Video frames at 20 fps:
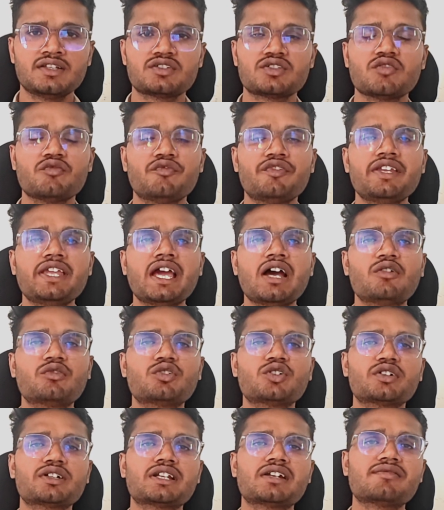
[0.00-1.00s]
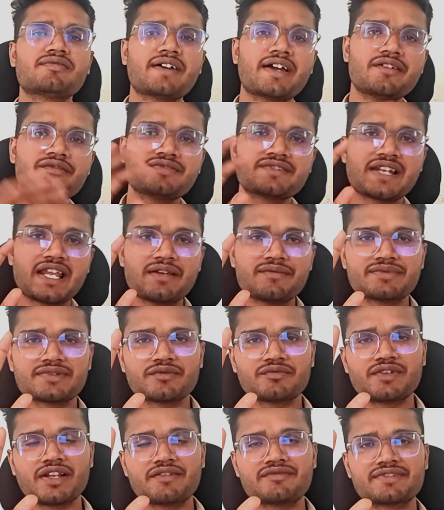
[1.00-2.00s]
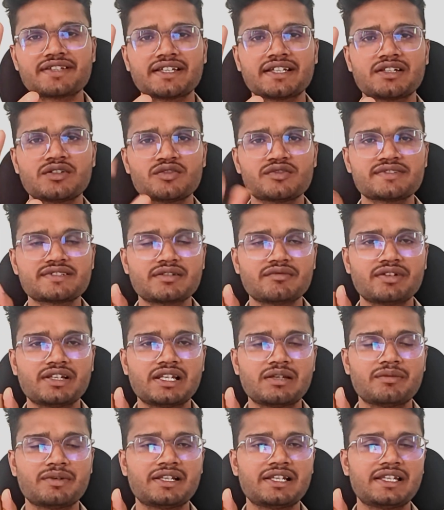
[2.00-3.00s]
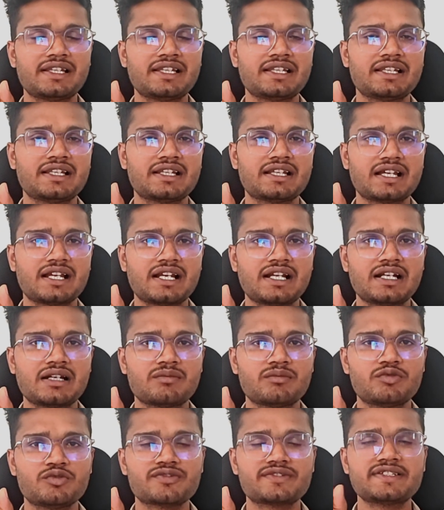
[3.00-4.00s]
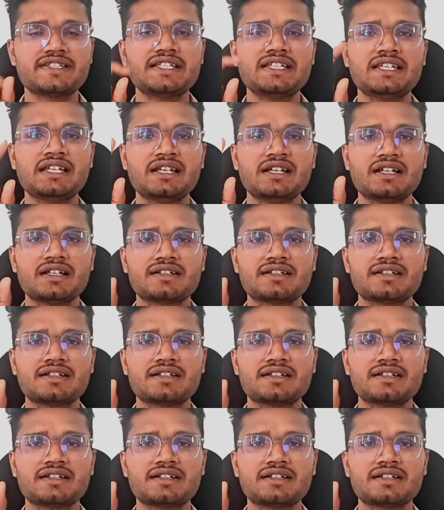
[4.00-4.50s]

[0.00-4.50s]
So we have total 5 types of lifecycle hooks available in LWC: